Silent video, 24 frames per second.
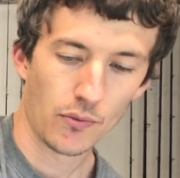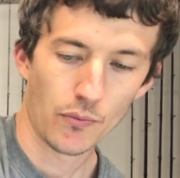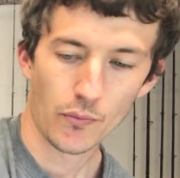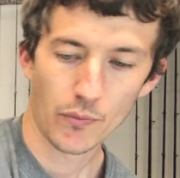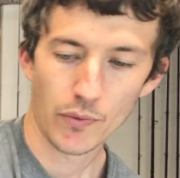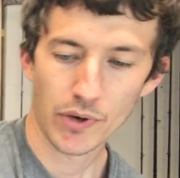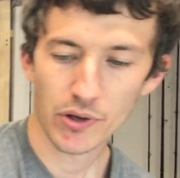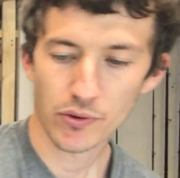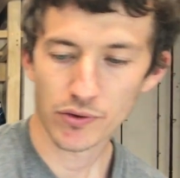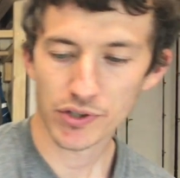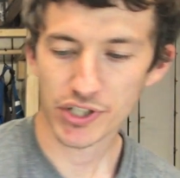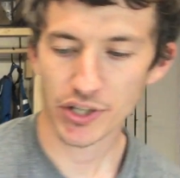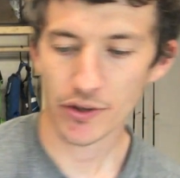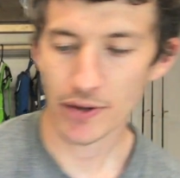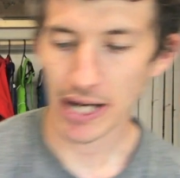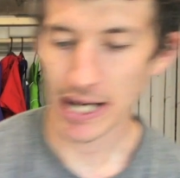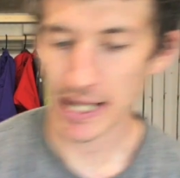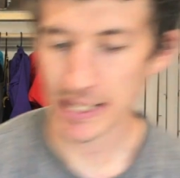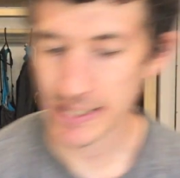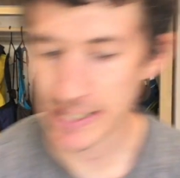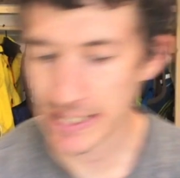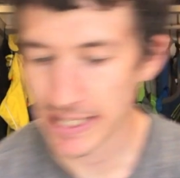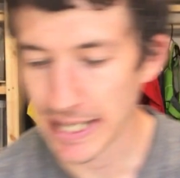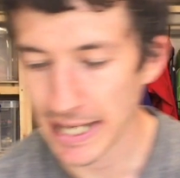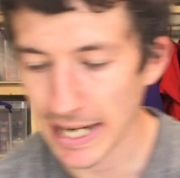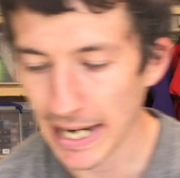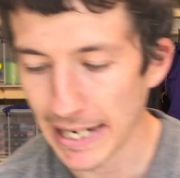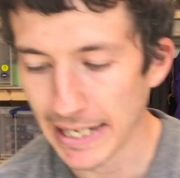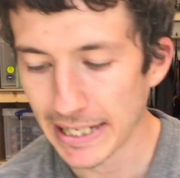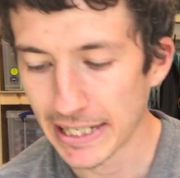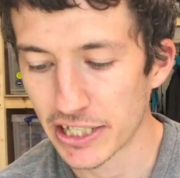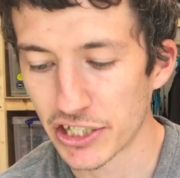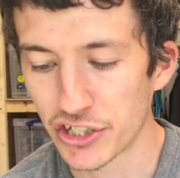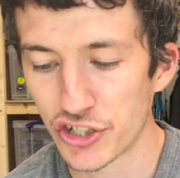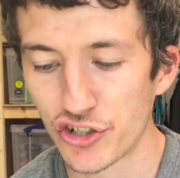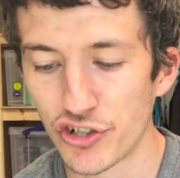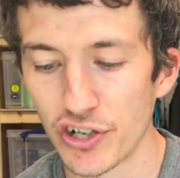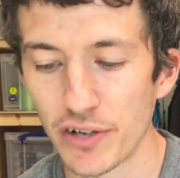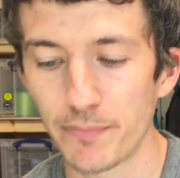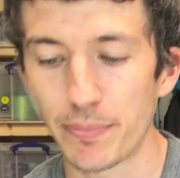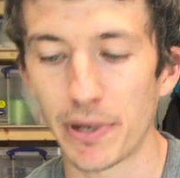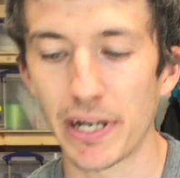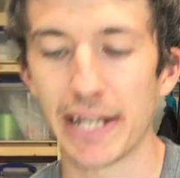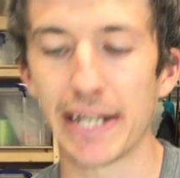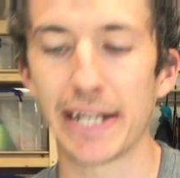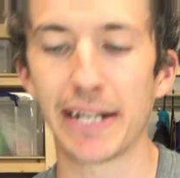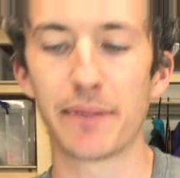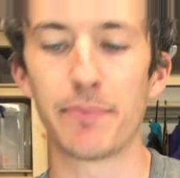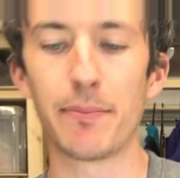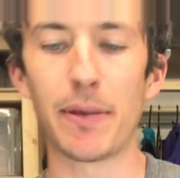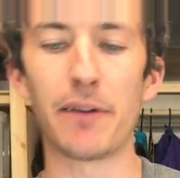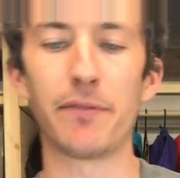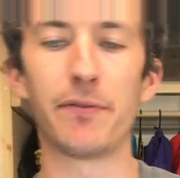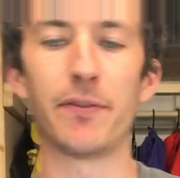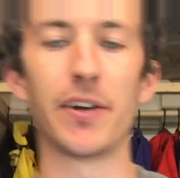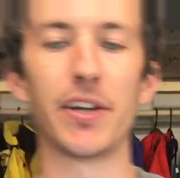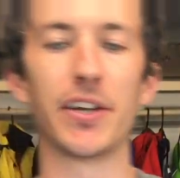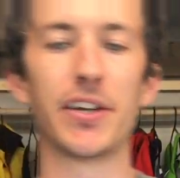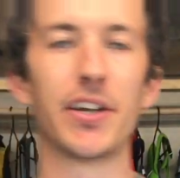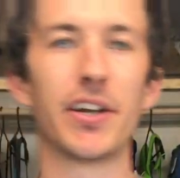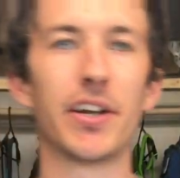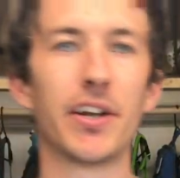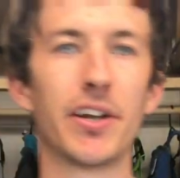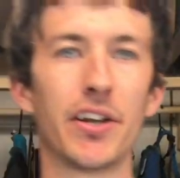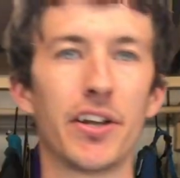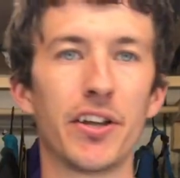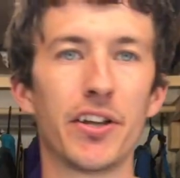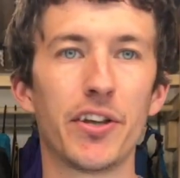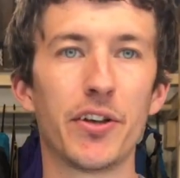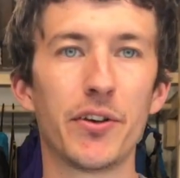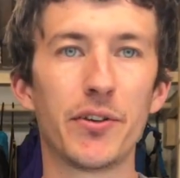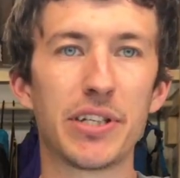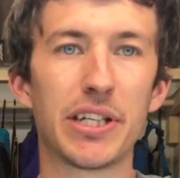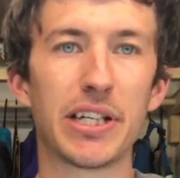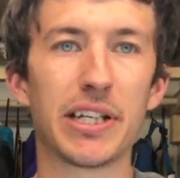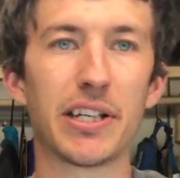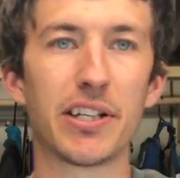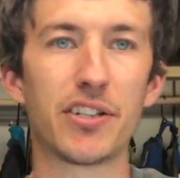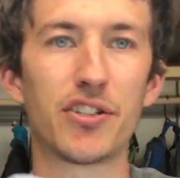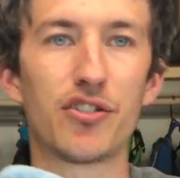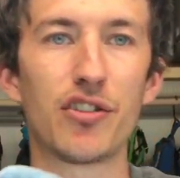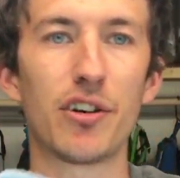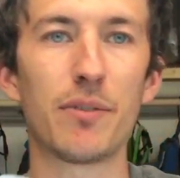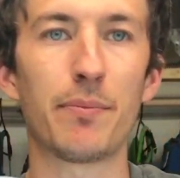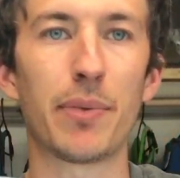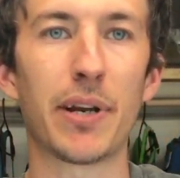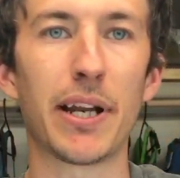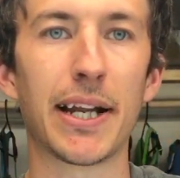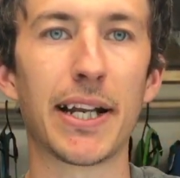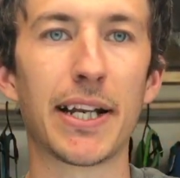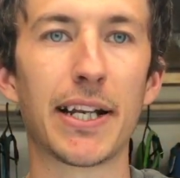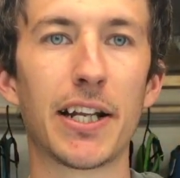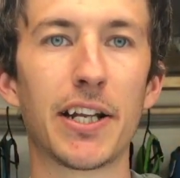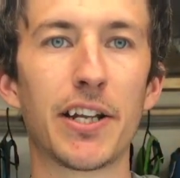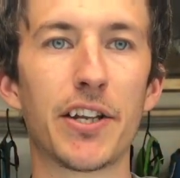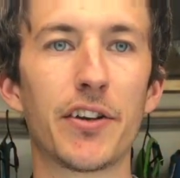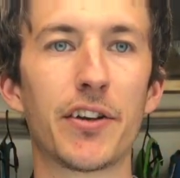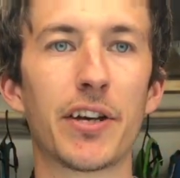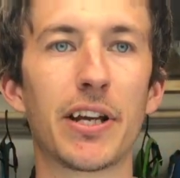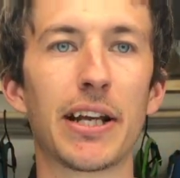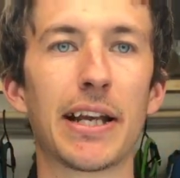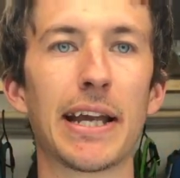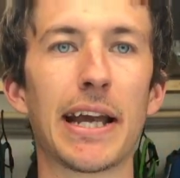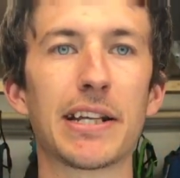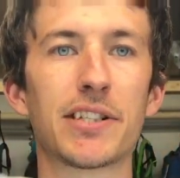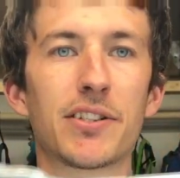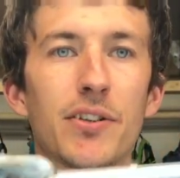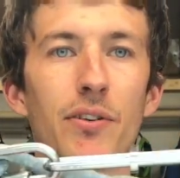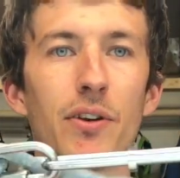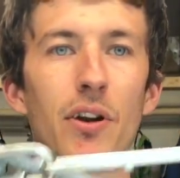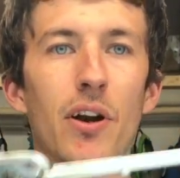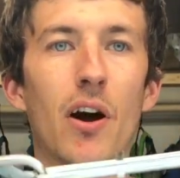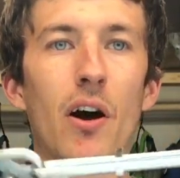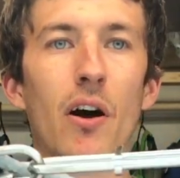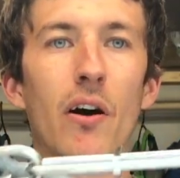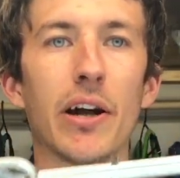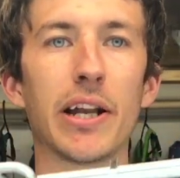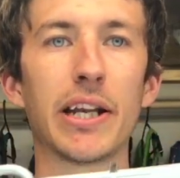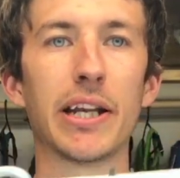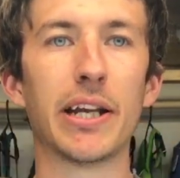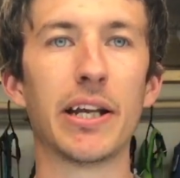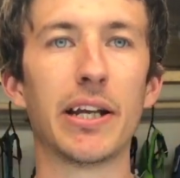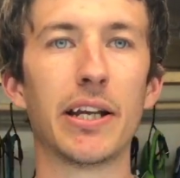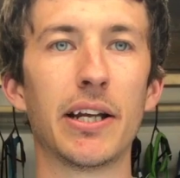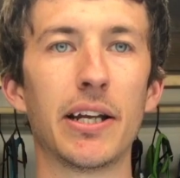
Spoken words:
We also had the anchor trip link method, using the trip link that you can get online.